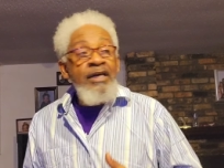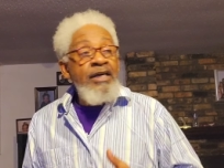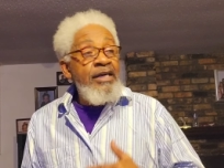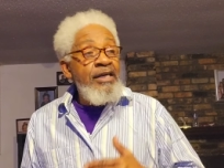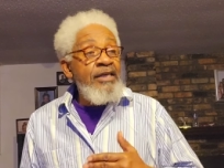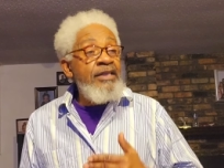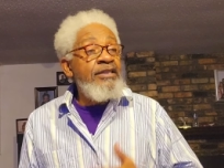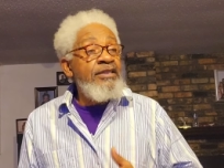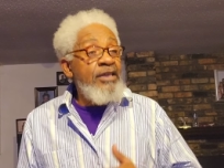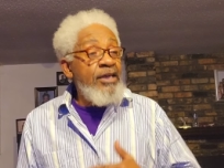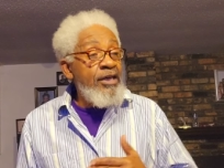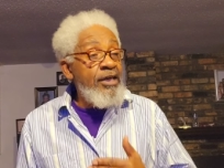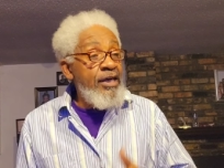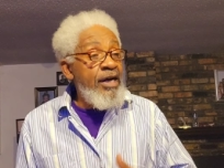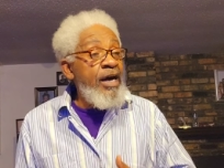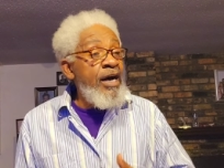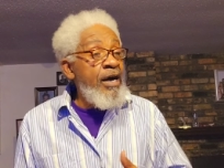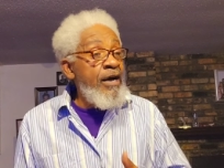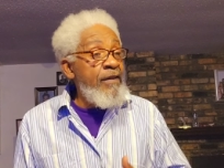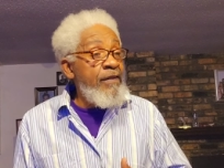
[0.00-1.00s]
is a
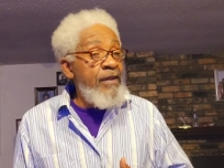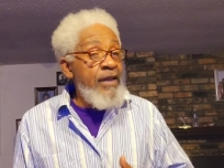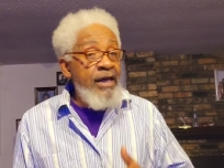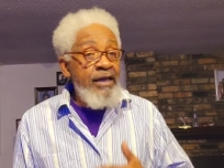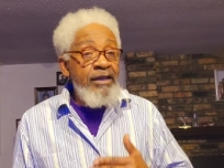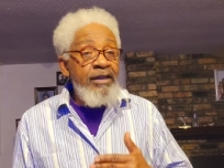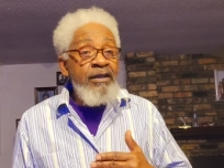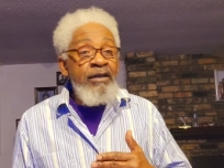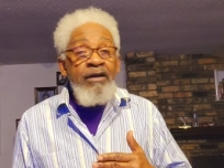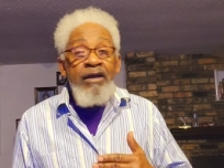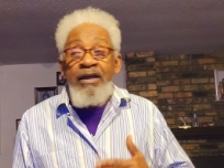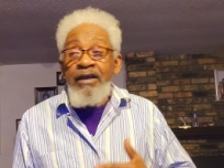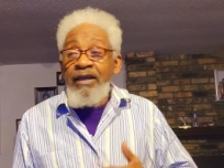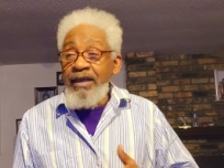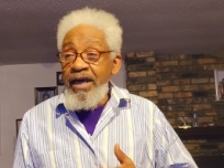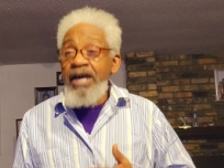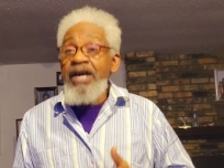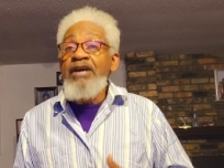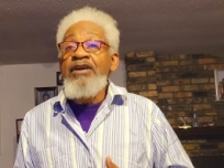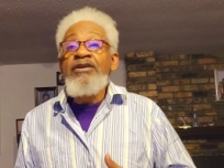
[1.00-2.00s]
God that
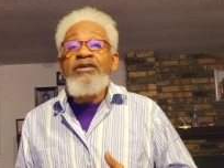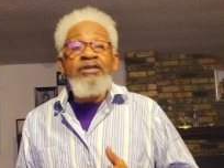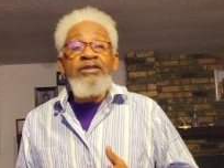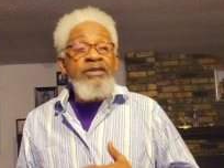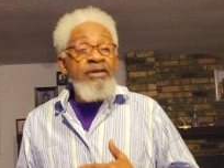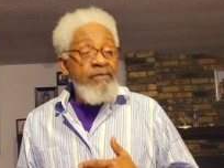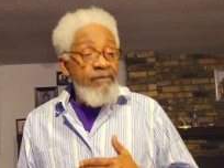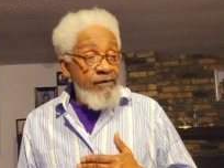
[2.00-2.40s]
cares